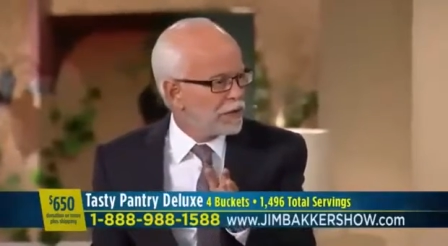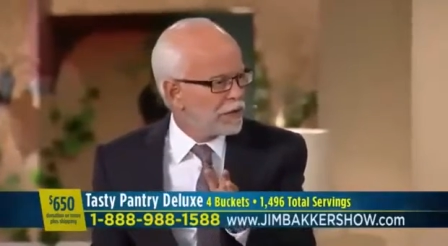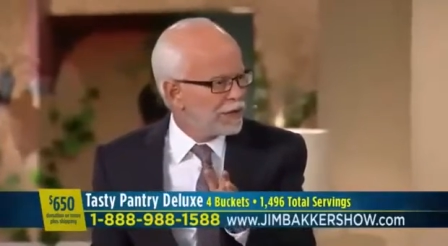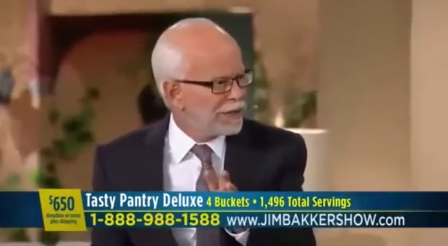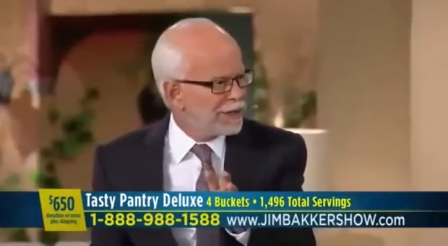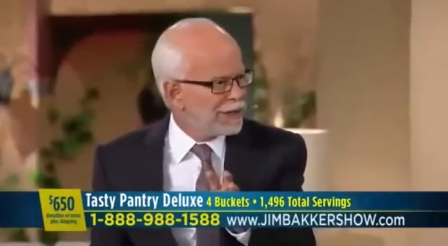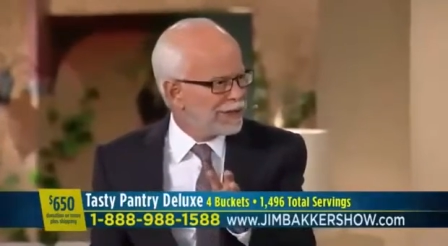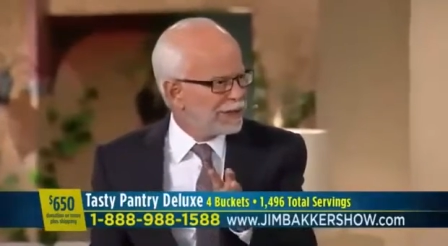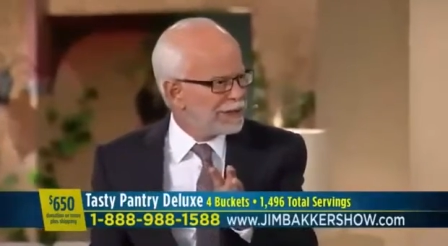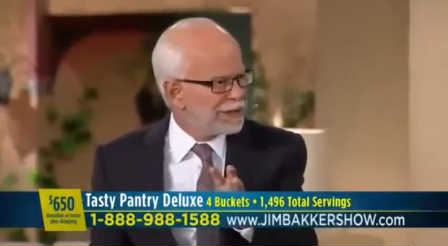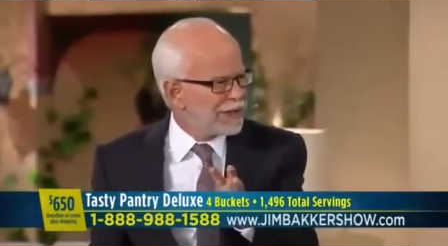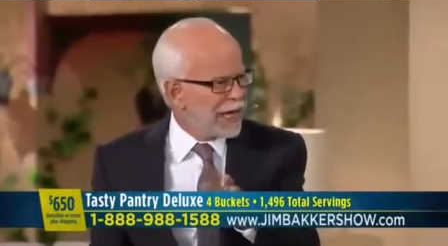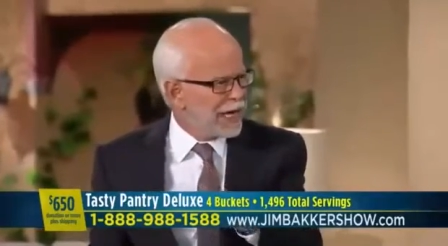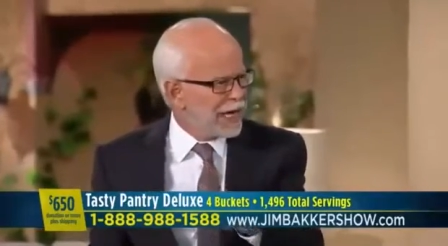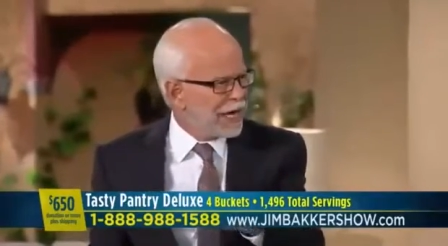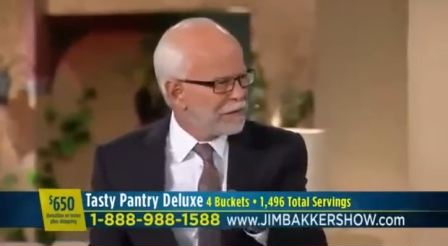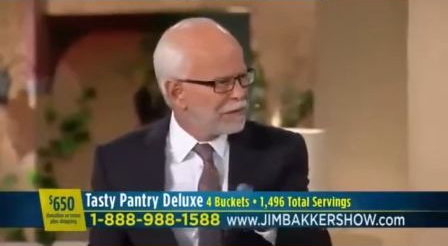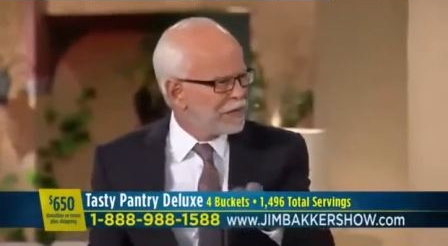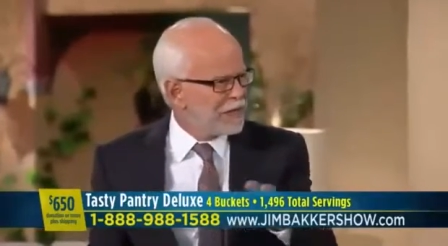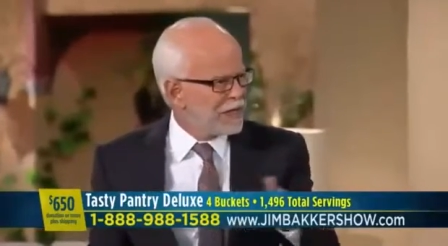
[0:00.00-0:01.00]
Could
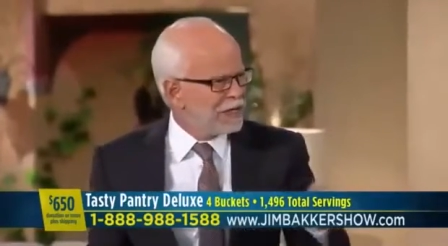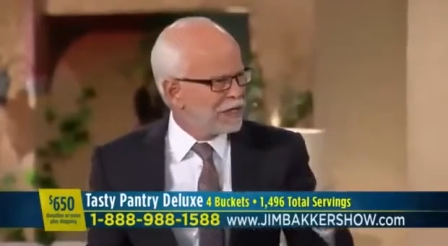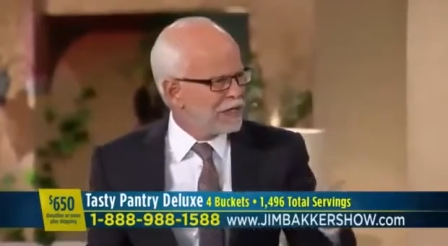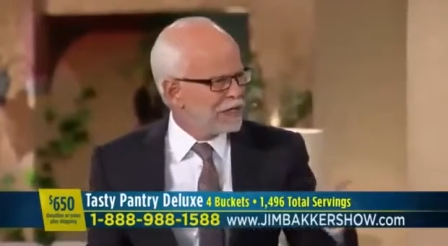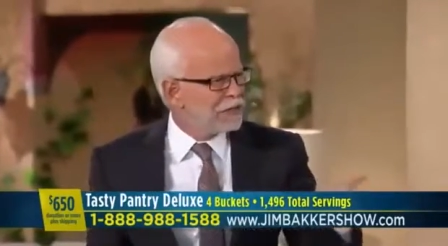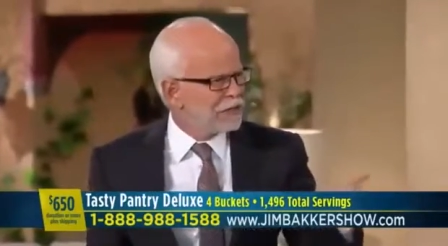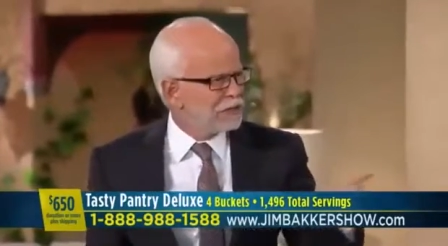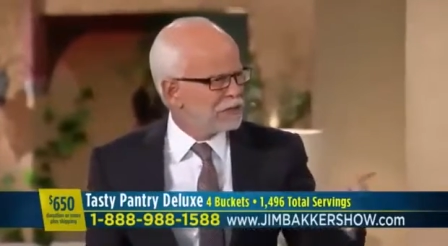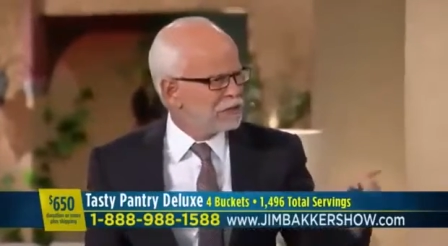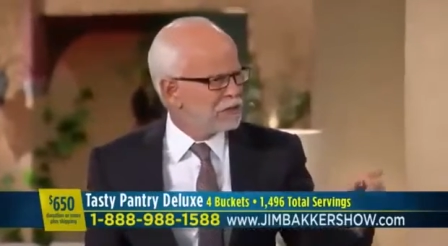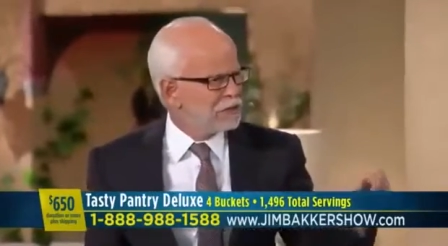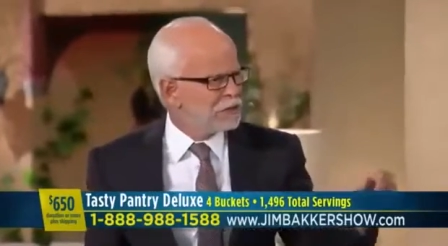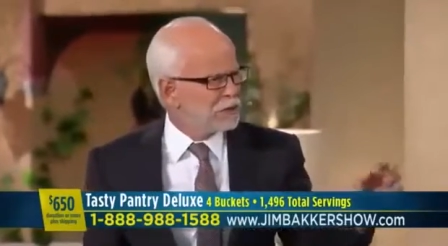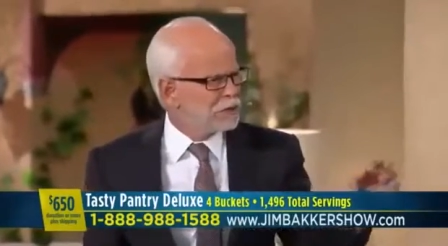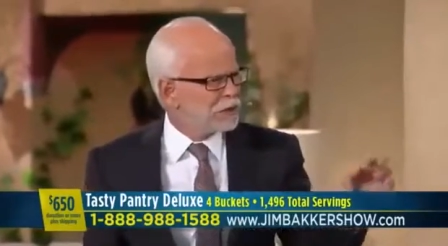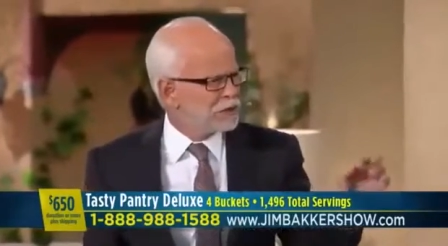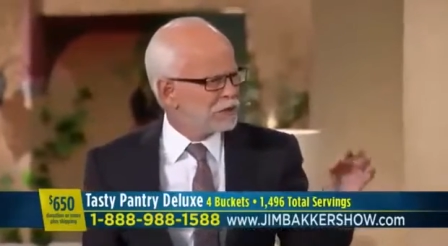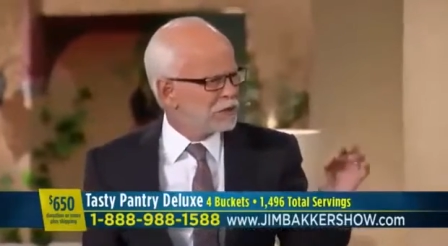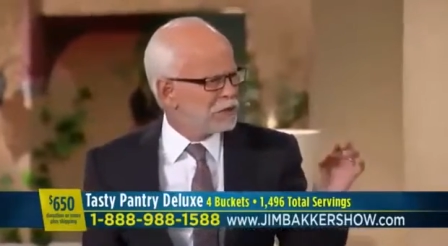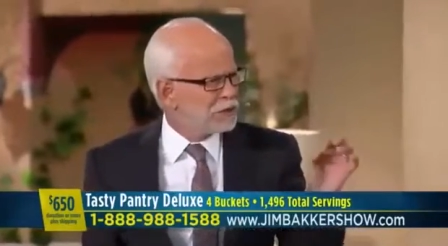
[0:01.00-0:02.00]
that have anything to
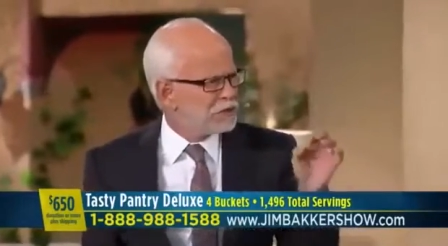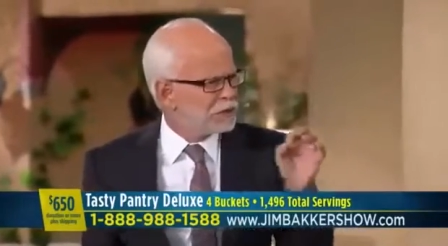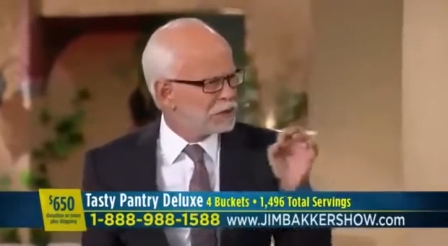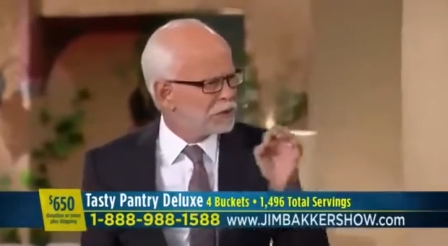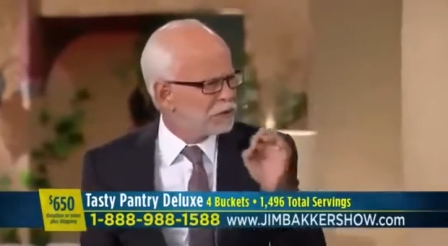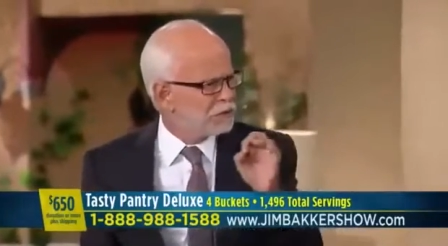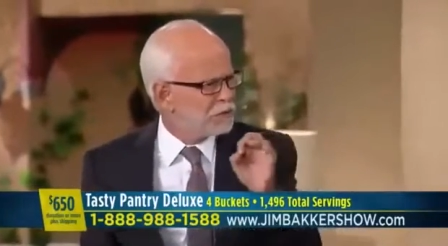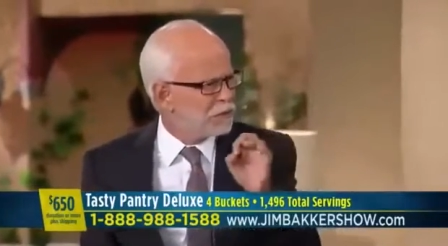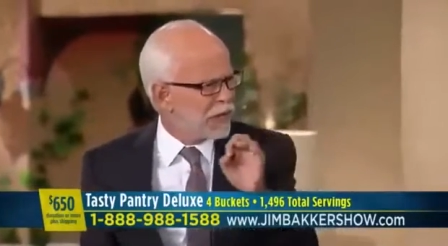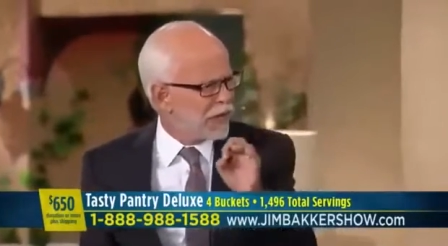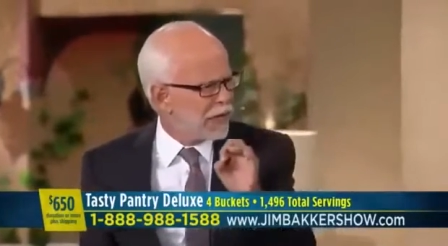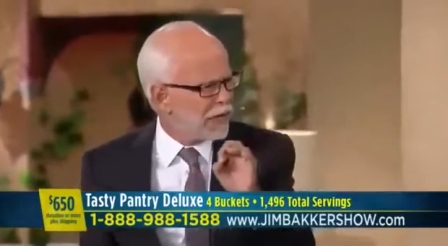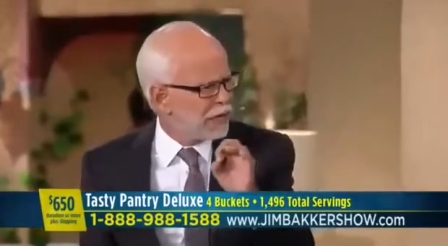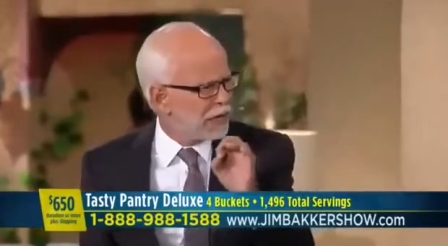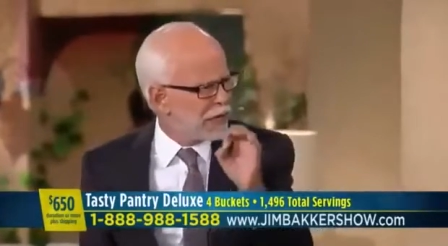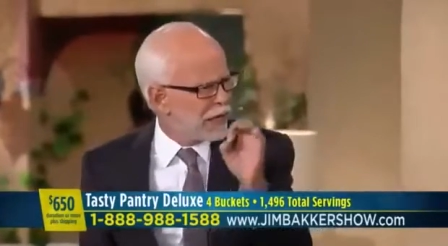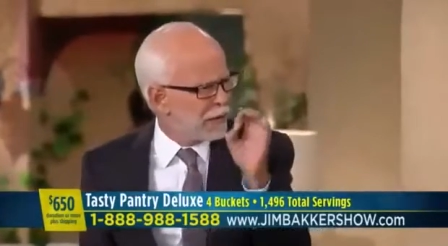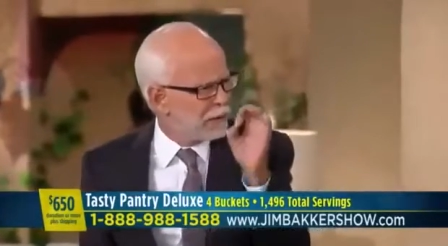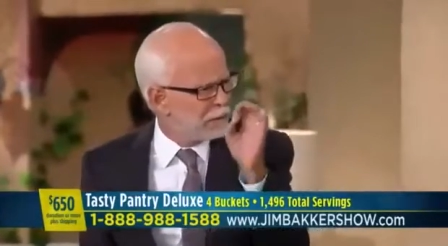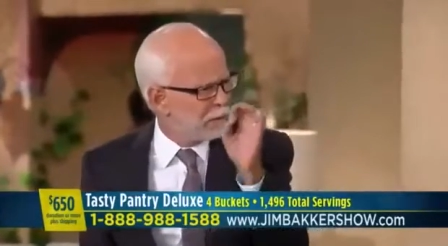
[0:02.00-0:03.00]
do with
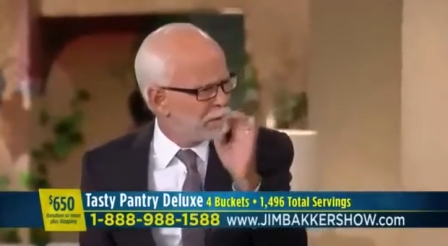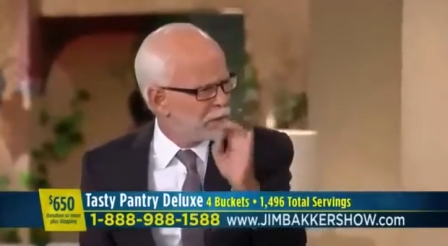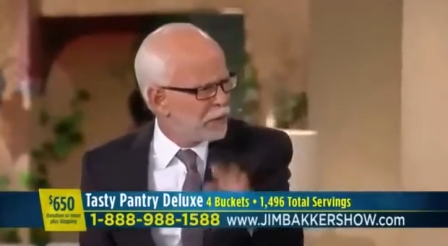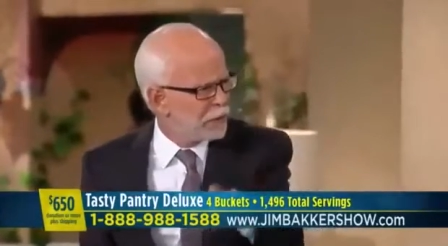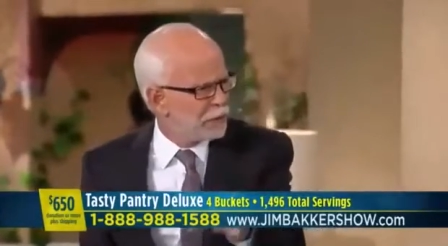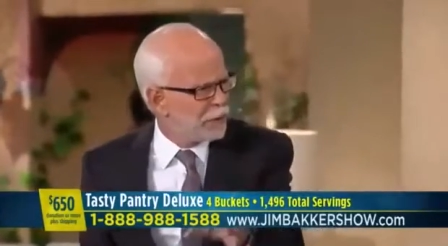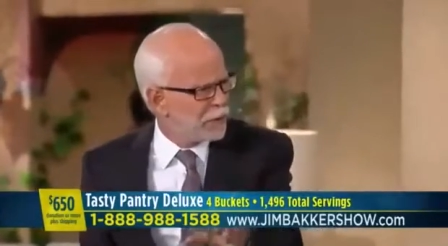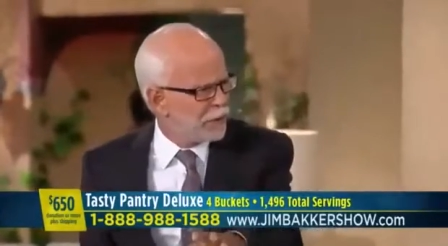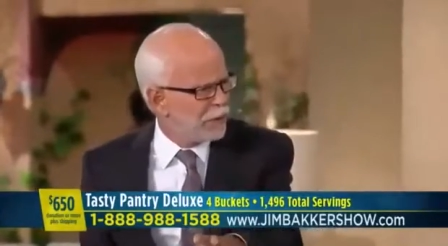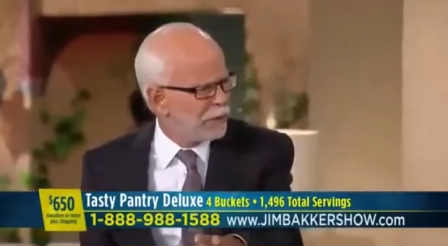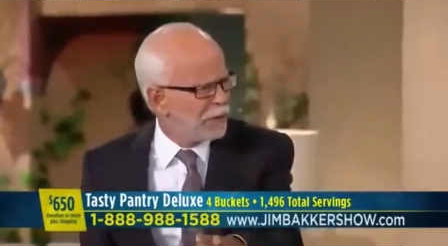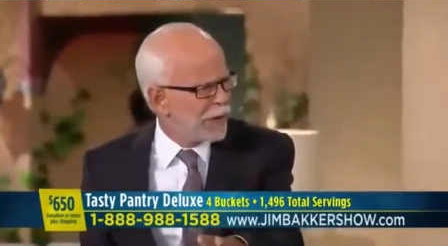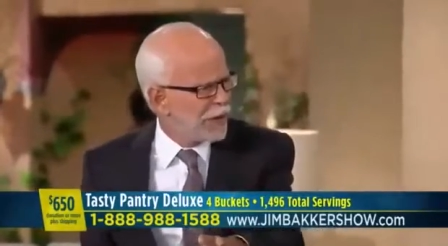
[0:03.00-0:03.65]
the